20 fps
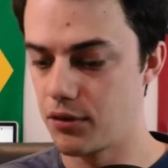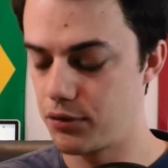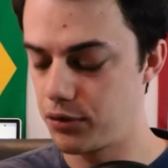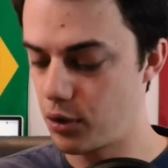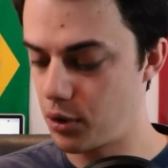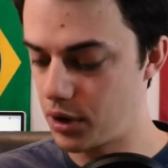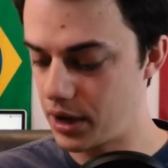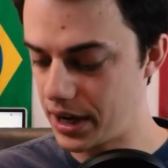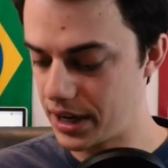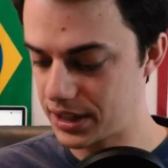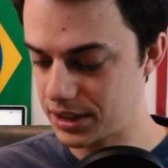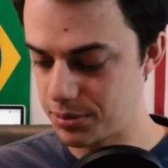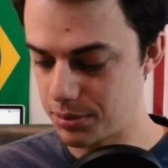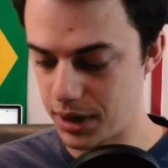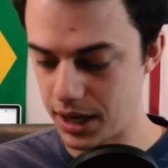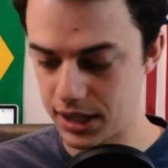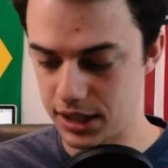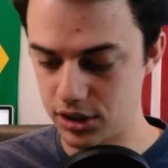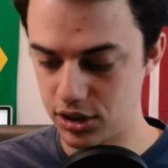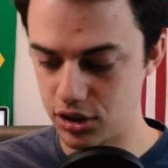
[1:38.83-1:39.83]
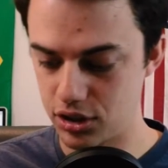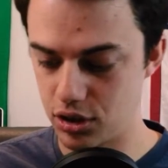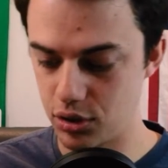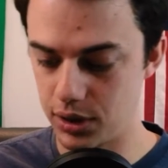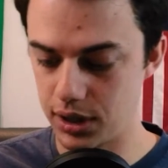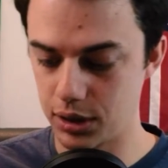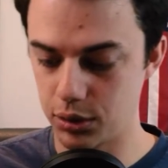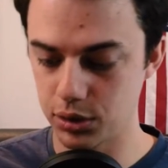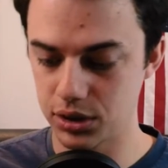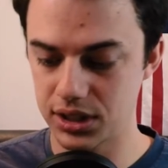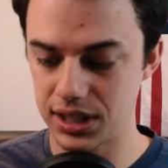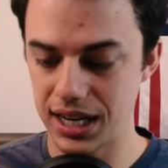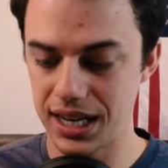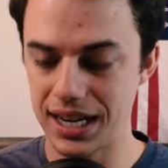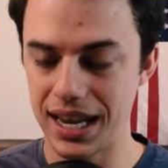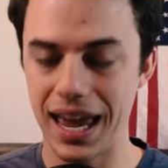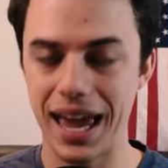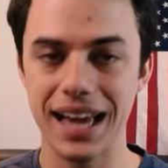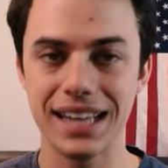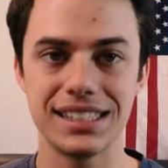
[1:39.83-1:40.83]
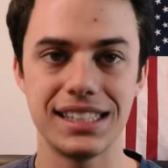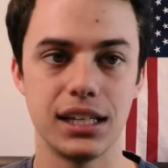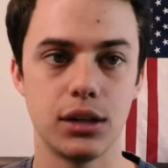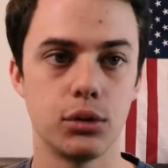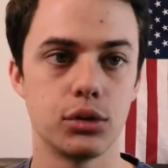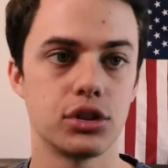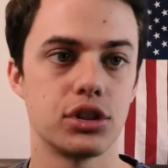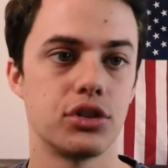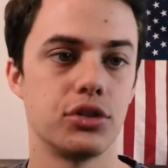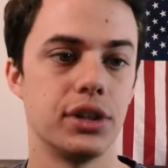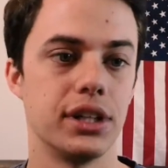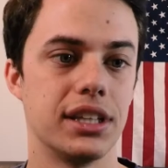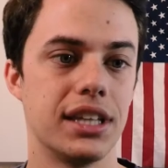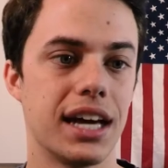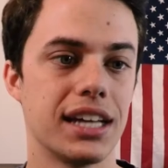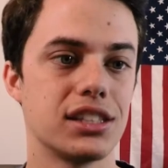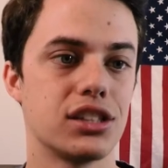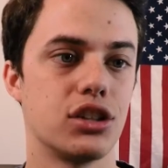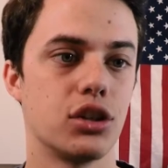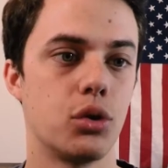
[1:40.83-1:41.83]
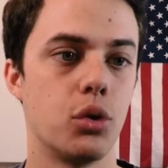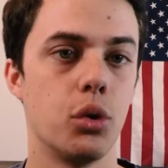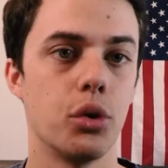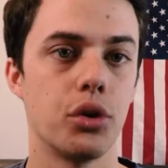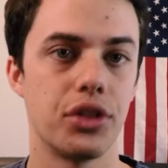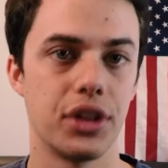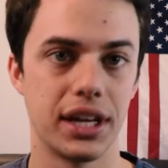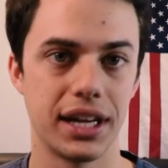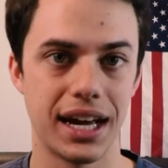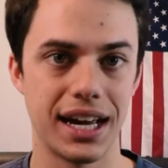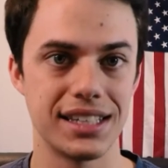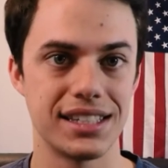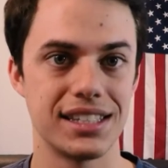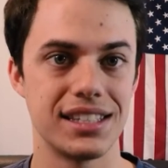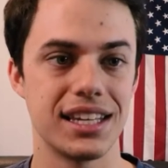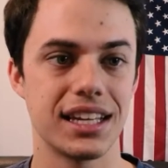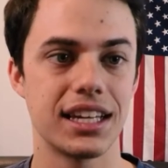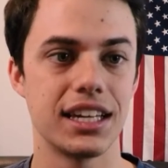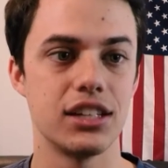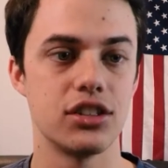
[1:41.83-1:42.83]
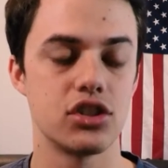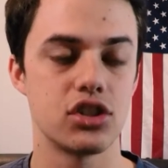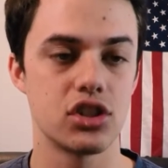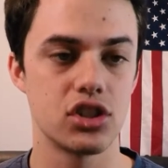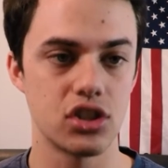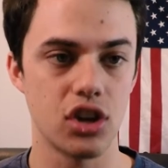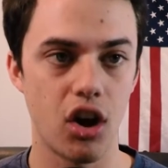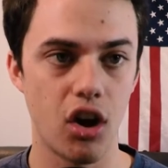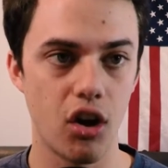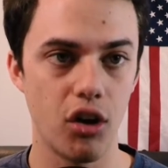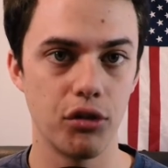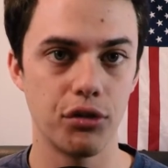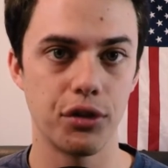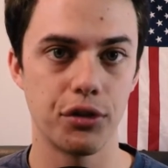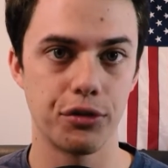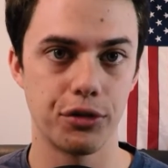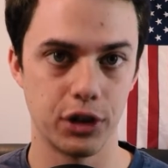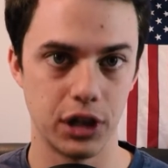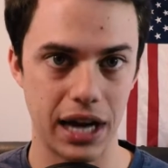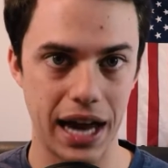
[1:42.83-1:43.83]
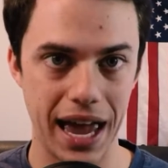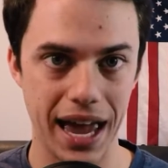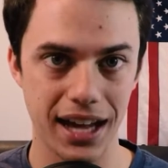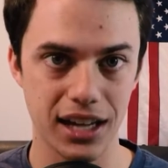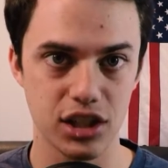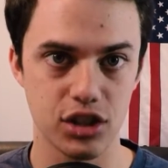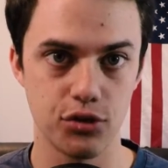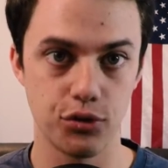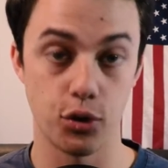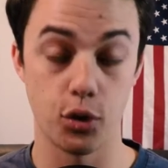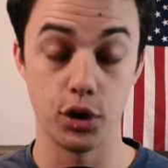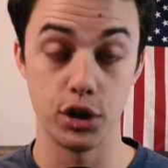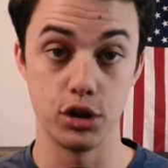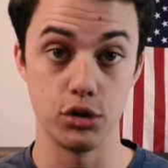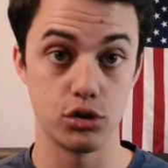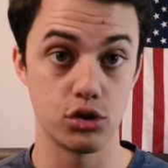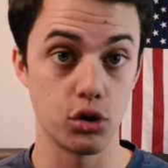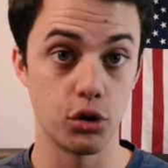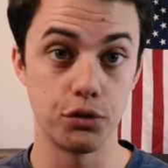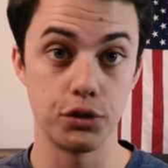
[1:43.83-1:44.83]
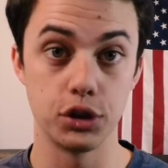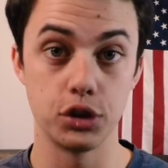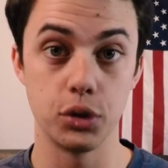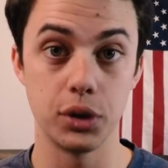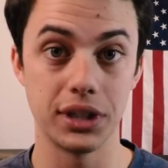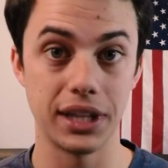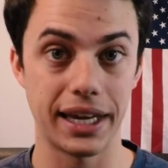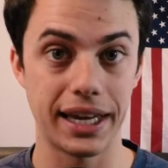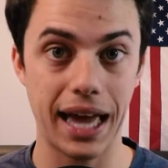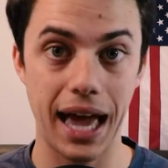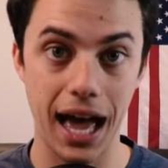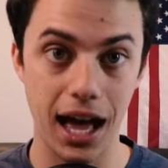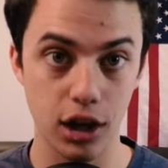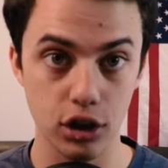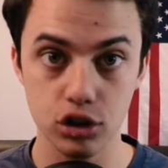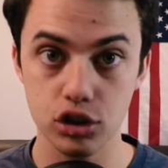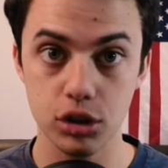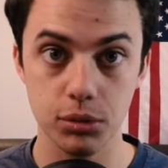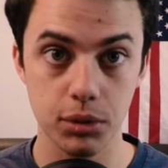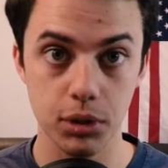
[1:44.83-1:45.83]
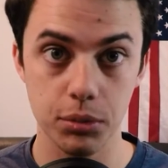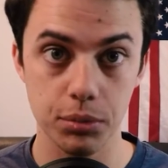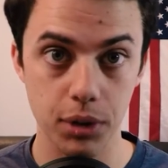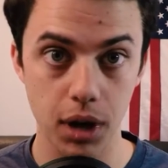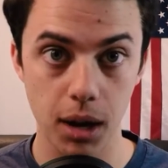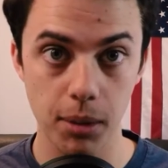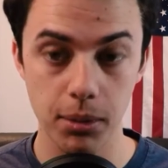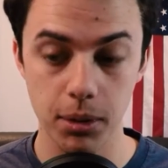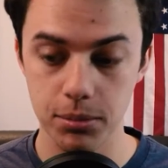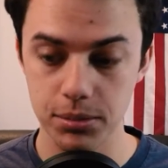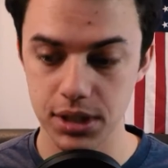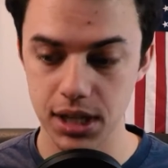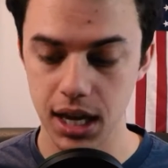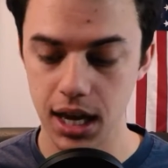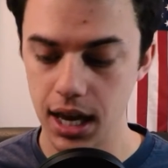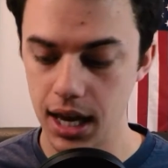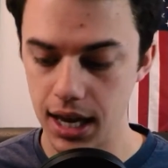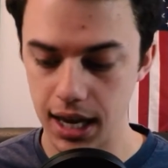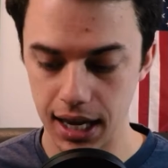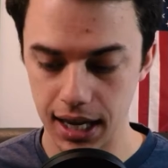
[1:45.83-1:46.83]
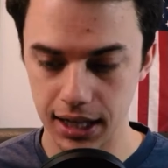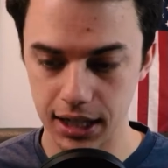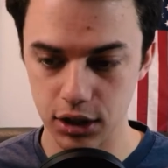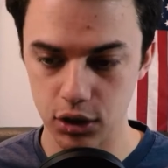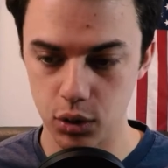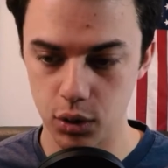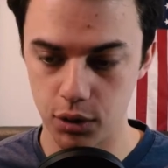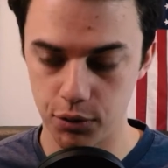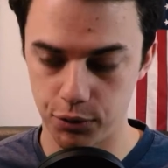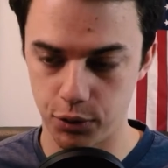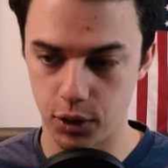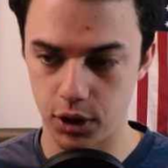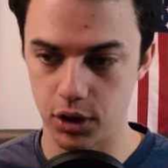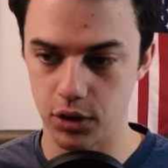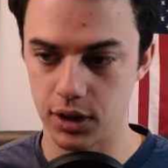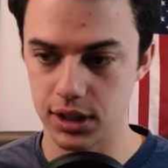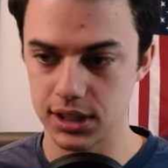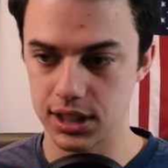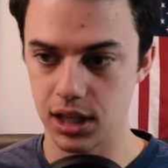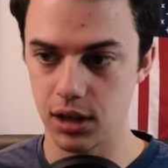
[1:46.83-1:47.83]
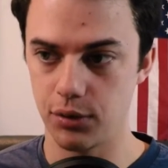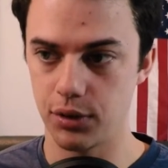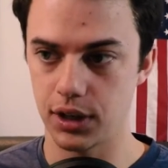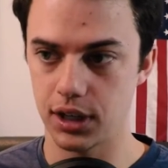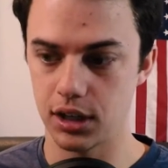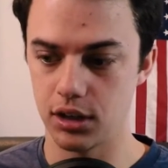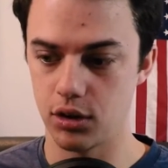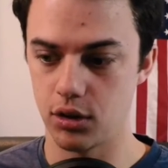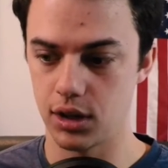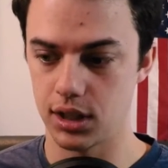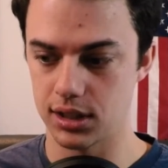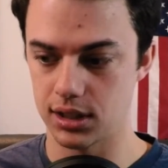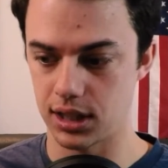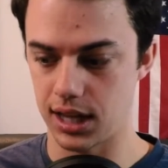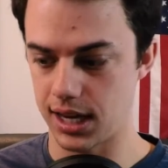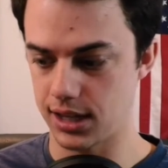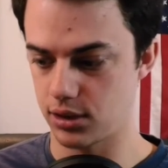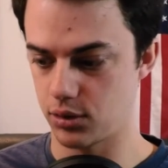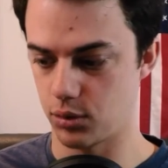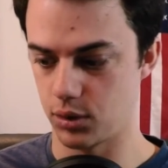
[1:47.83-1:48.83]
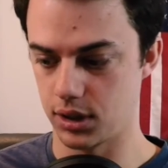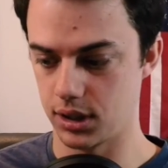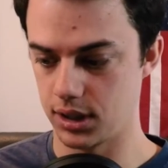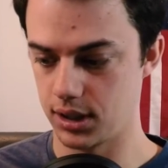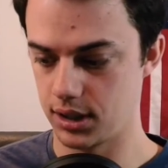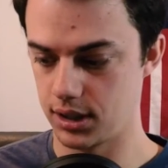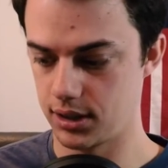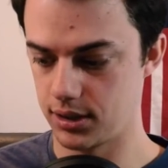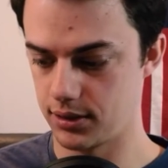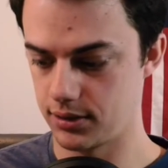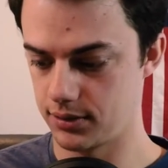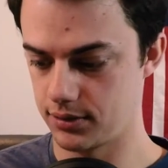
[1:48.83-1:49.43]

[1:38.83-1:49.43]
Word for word: 4x 2 = 10, x = 3. That's the cool thing, guys, is it can solve for x for you. So if you're doing like algebra problems, it can do it for you. Let's see if it can do this last one.